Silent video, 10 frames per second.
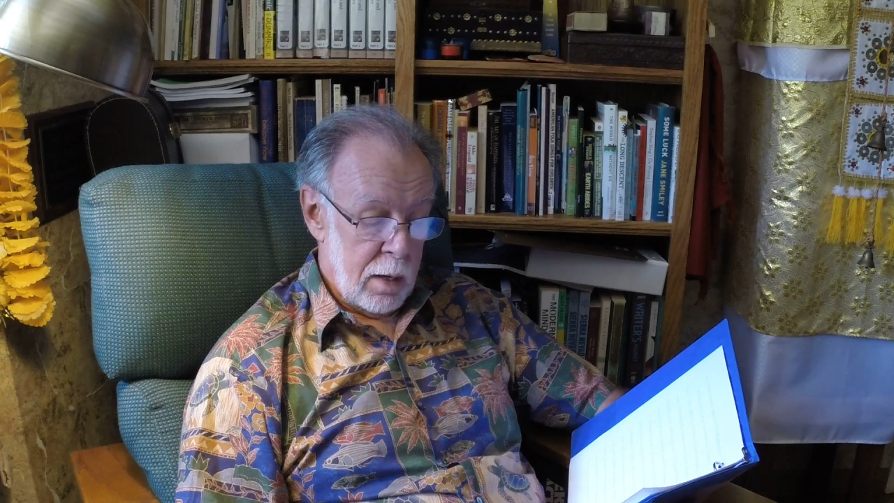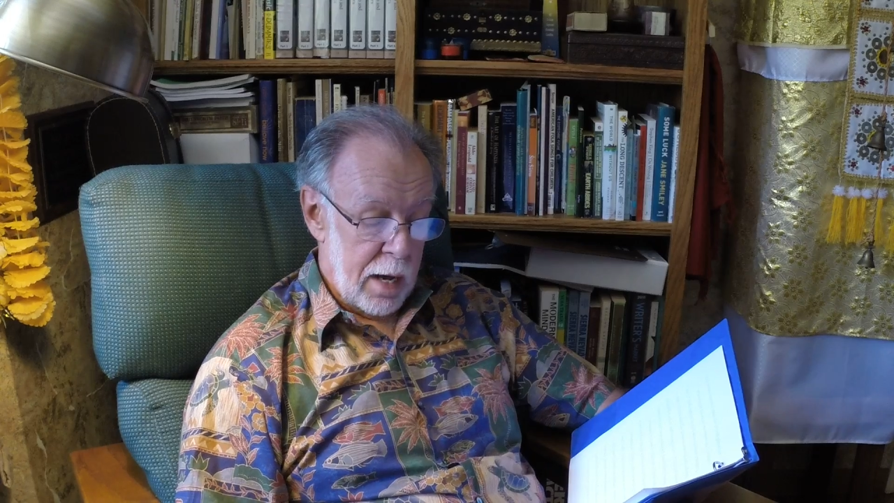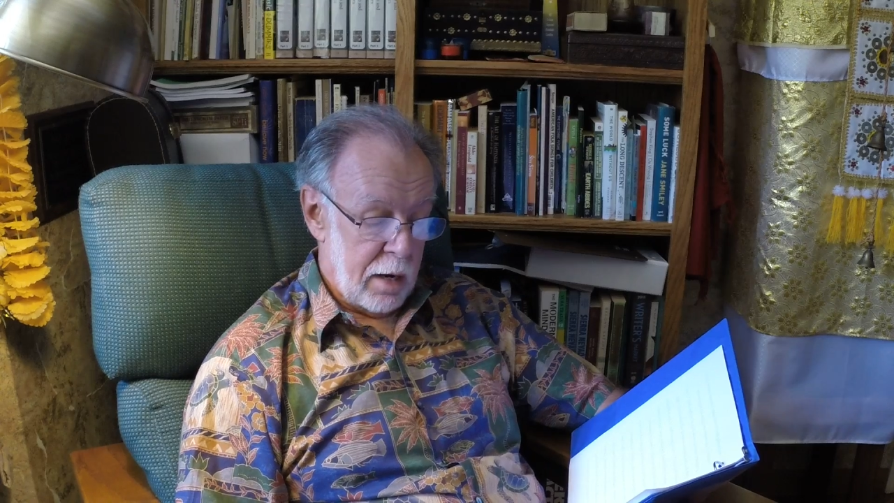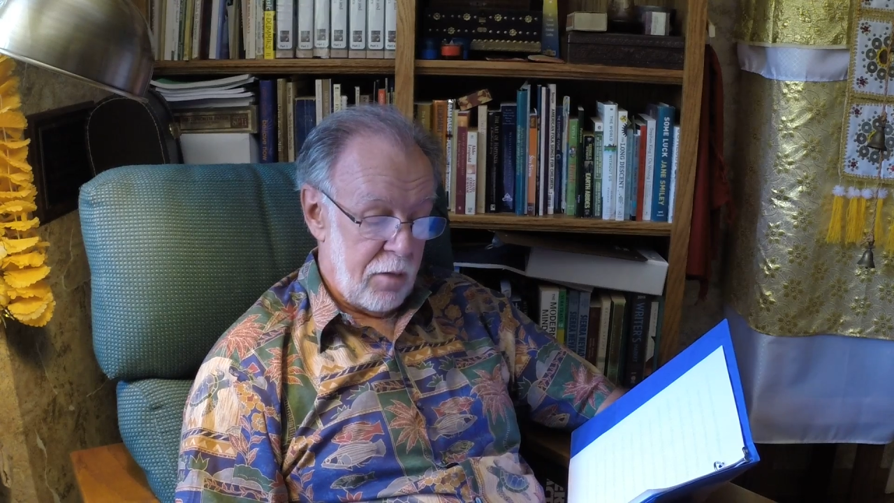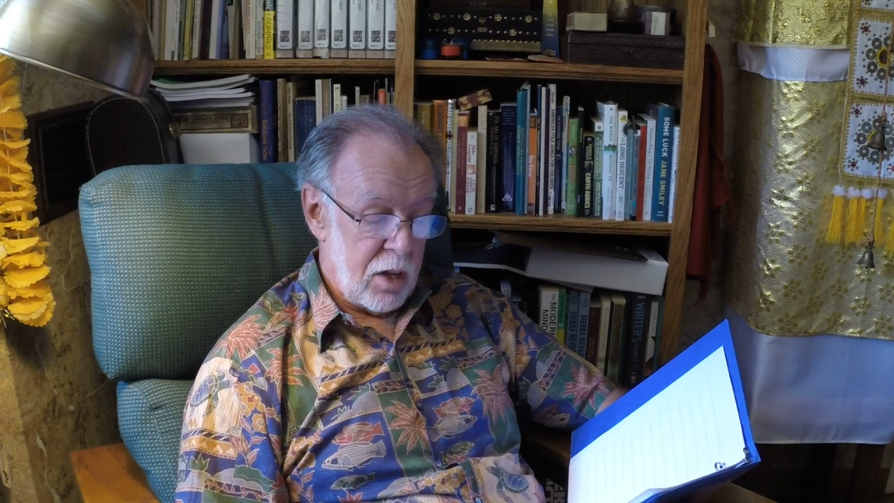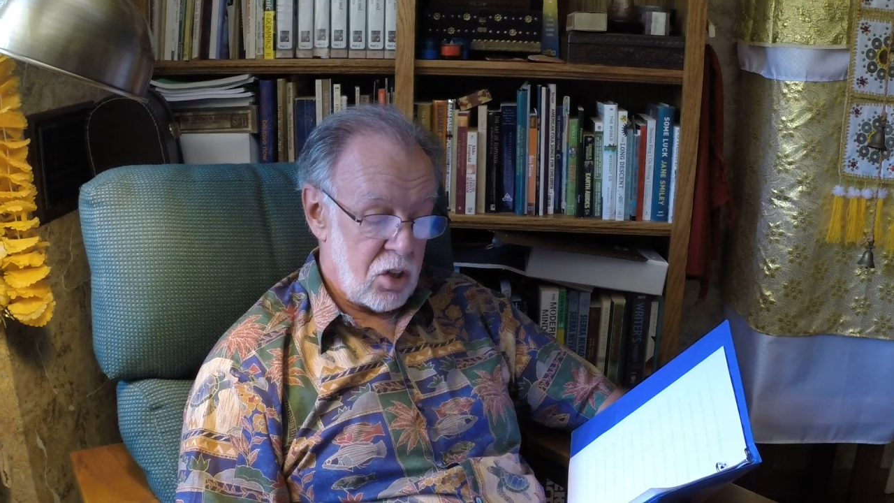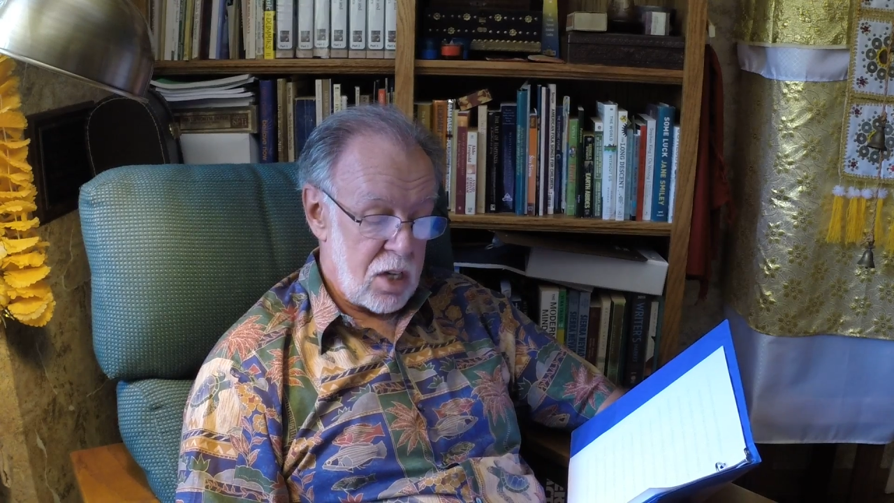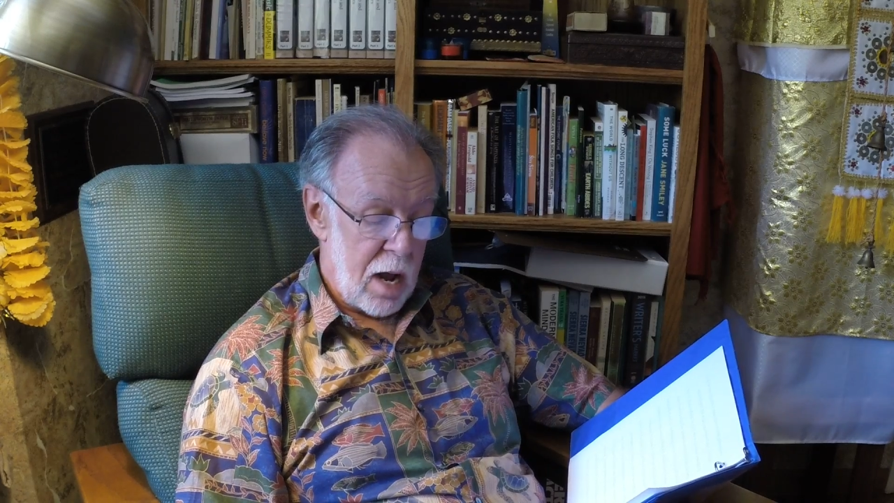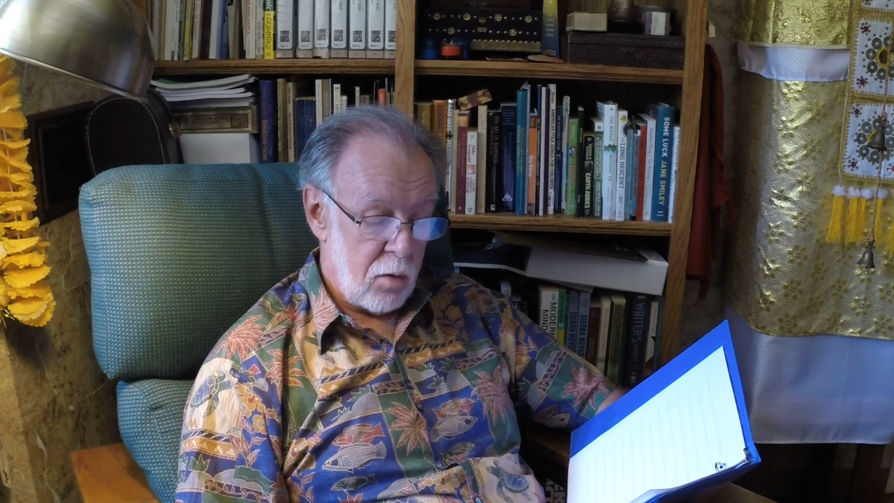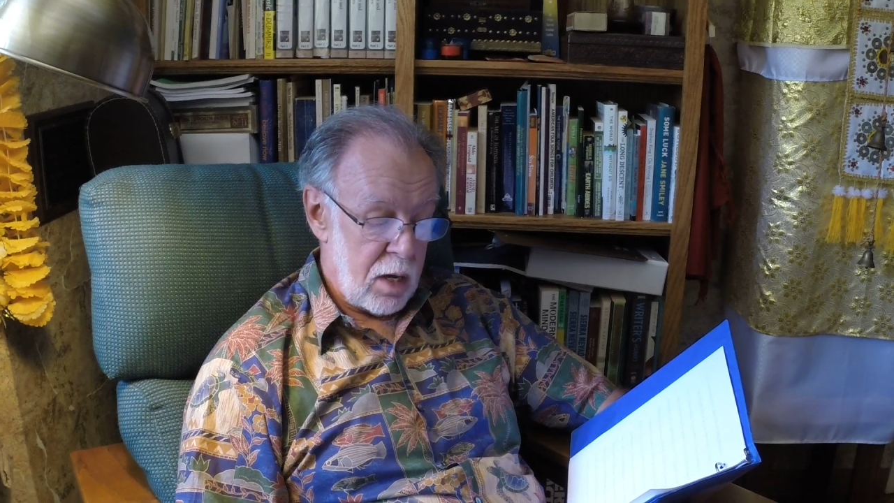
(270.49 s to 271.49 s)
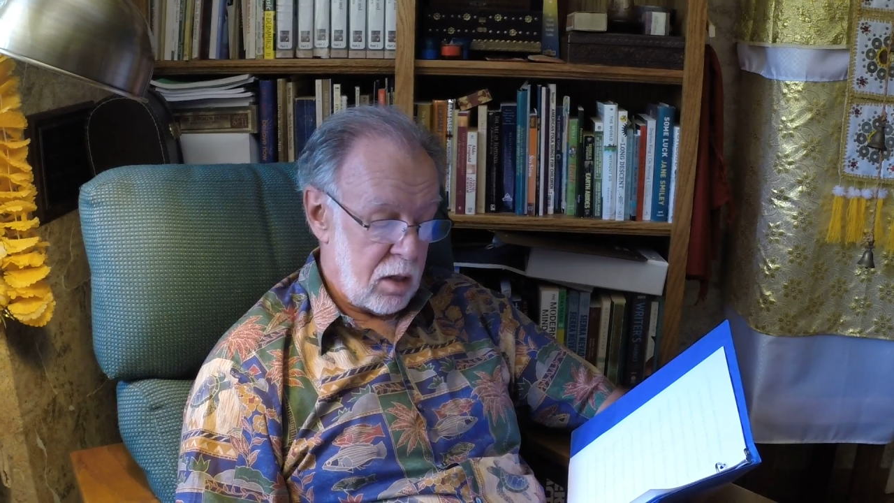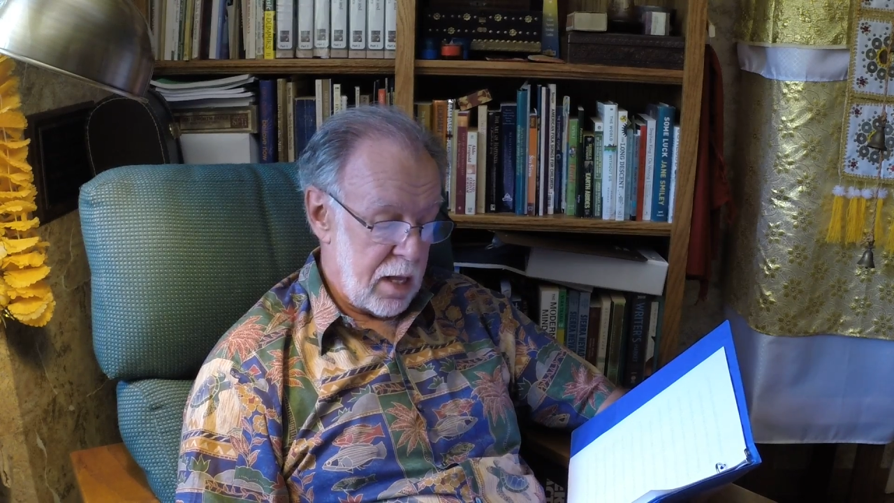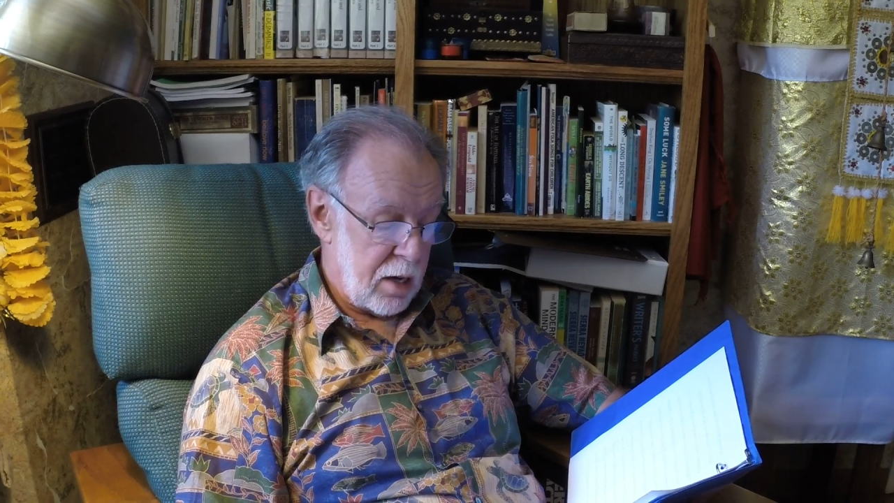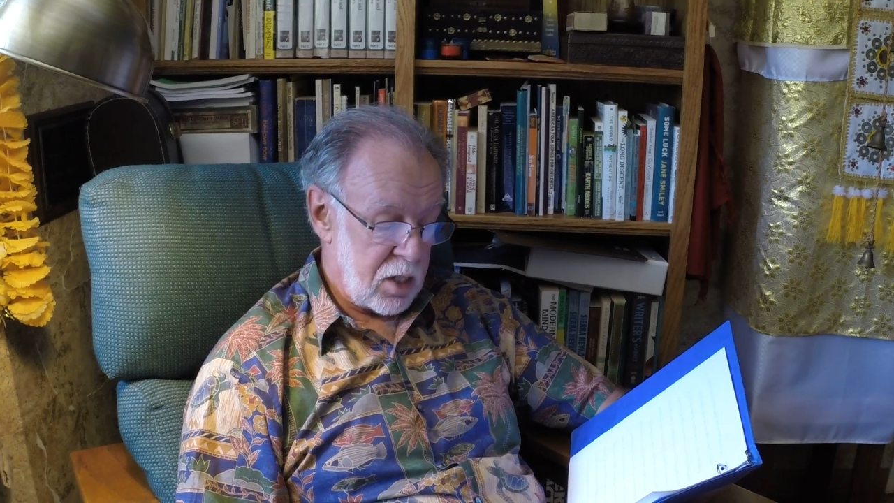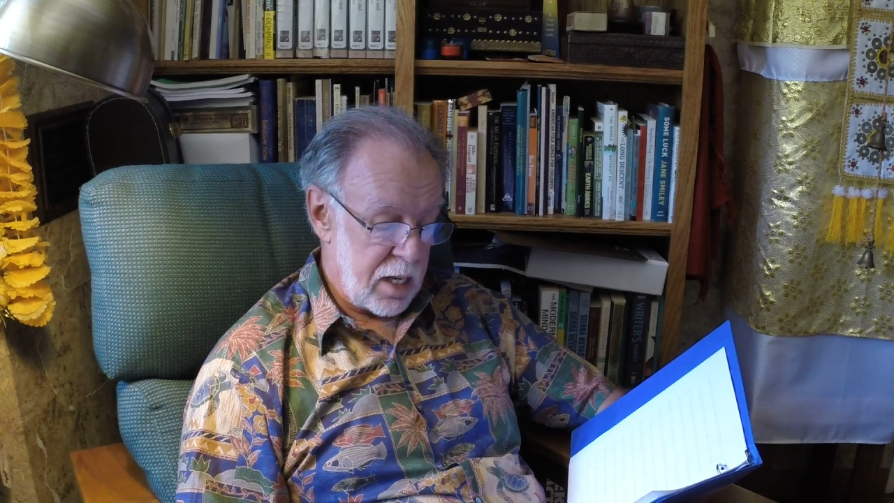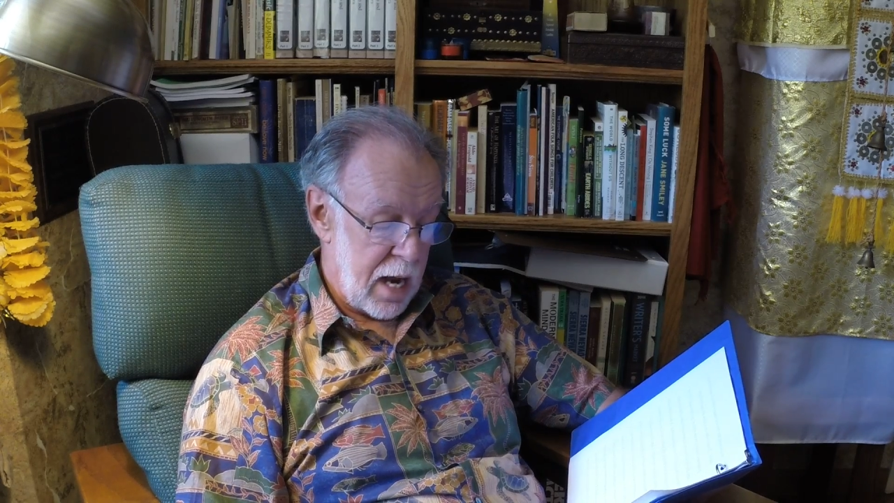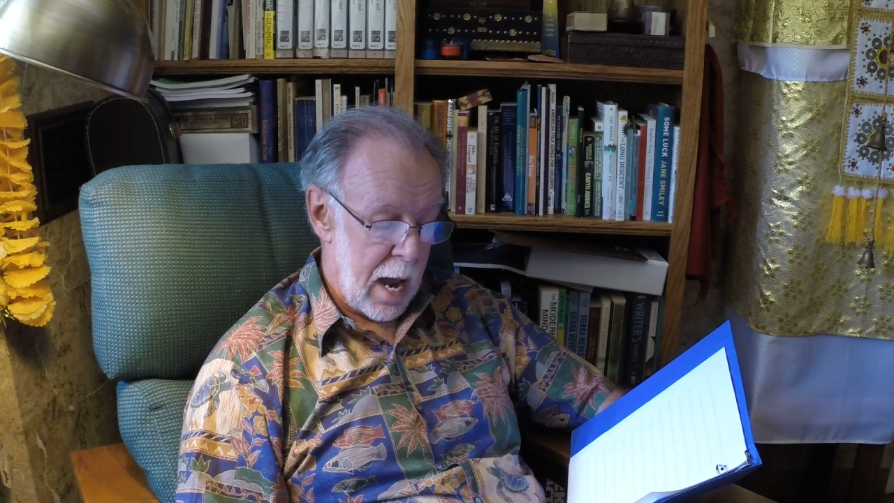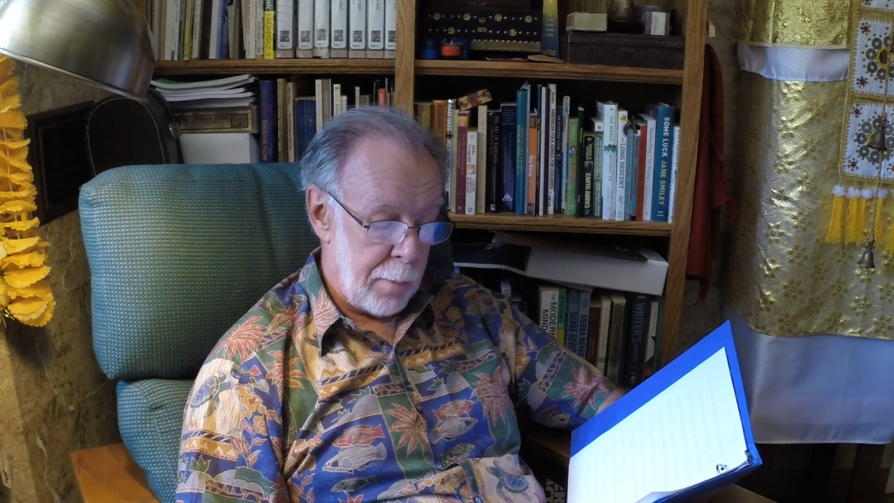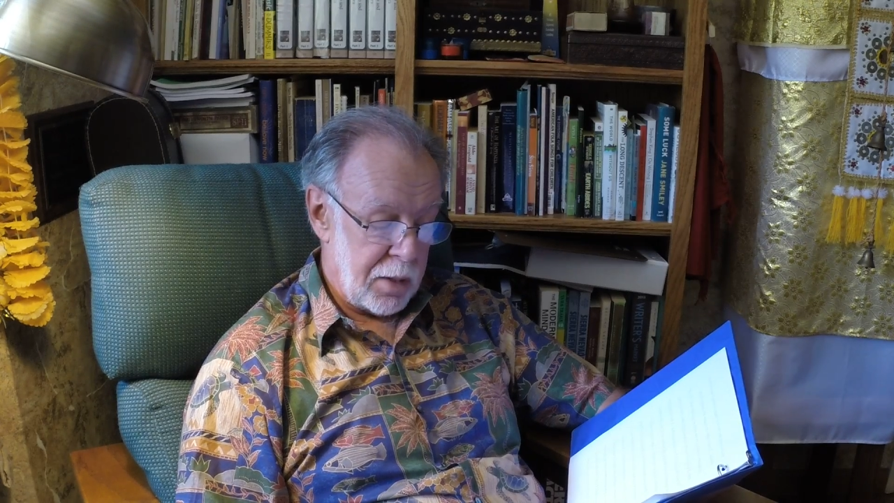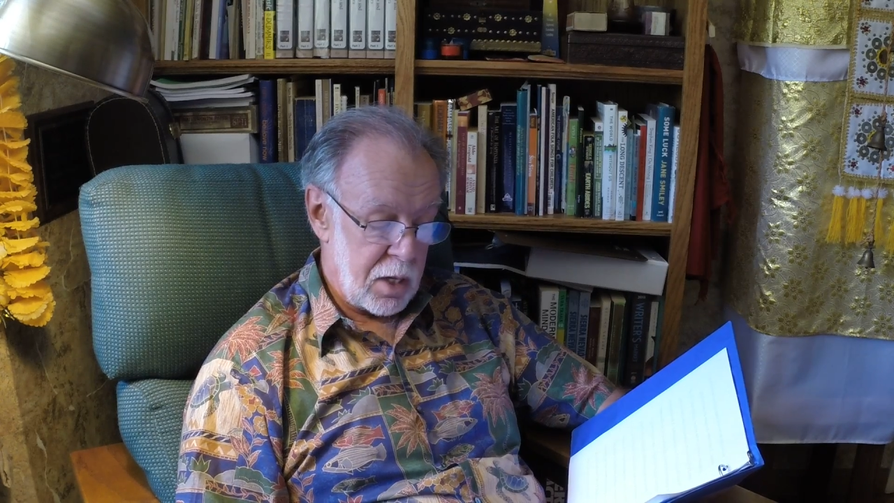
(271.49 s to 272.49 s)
and of the astounding things that happened